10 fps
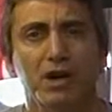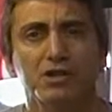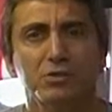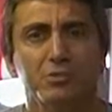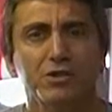
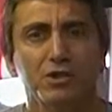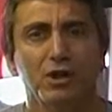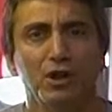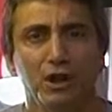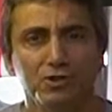
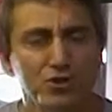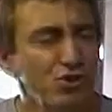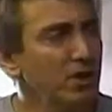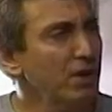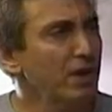Eisenman's
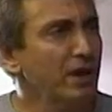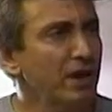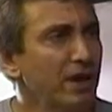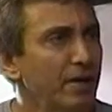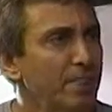lunch.
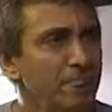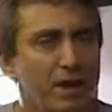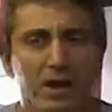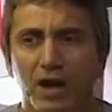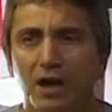
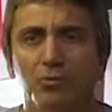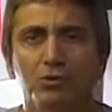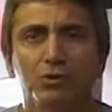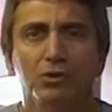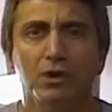And I
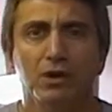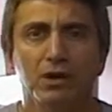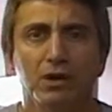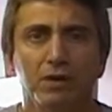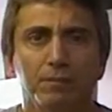will
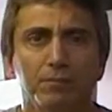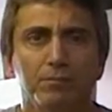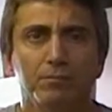uh,